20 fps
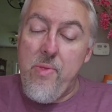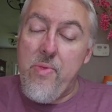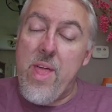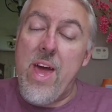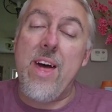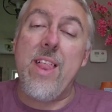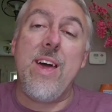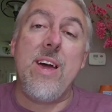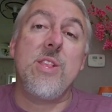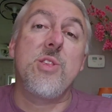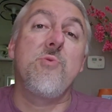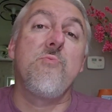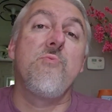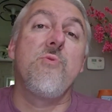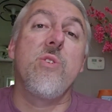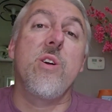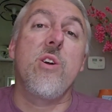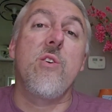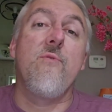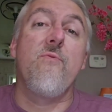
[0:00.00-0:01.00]
That adds a
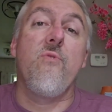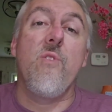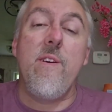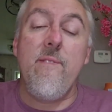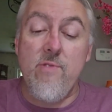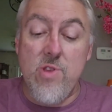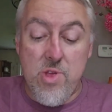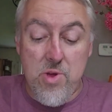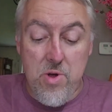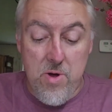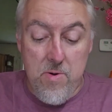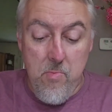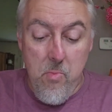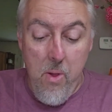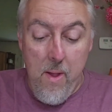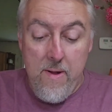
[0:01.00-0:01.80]
really good flavor to it.